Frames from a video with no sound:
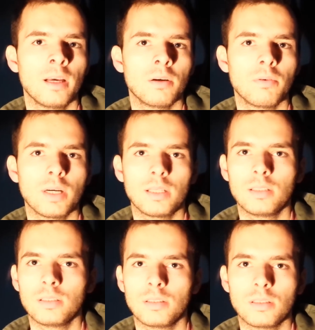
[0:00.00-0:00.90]

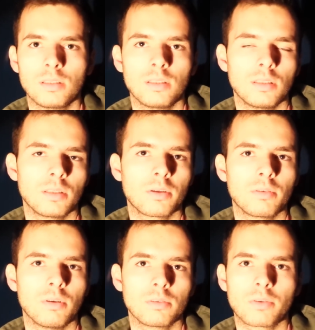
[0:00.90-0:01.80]
one
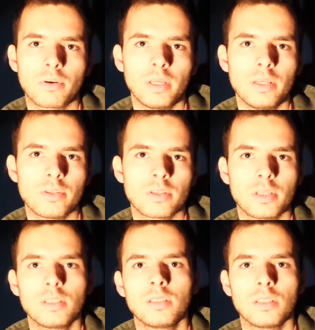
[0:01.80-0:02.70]
on
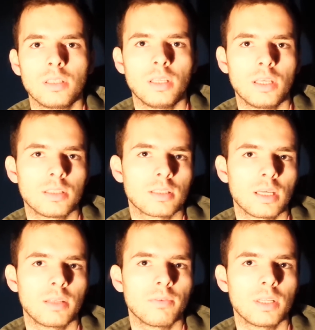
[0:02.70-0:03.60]
Croatian
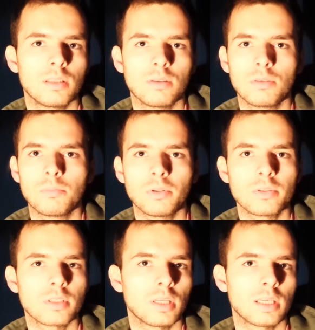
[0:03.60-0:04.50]
side, one on
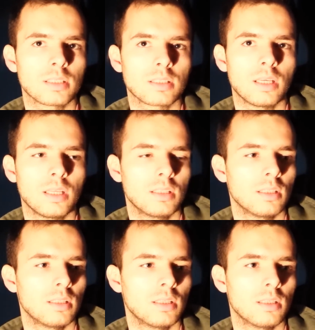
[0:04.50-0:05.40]
Bosniaks, and
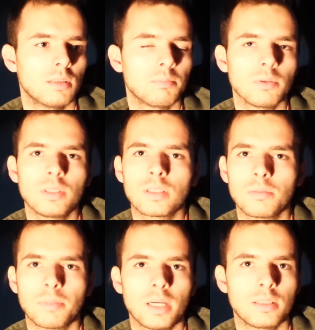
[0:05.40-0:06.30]
the
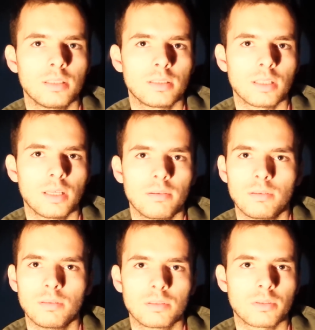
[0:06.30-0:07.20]
political parties have
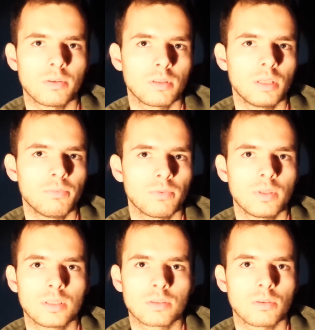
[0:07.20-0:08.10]
a strong
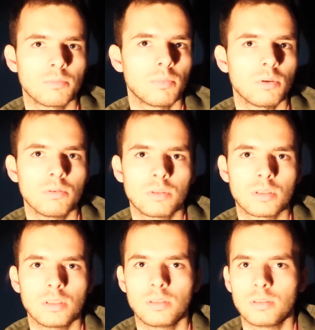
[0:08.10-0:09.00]
influence on both.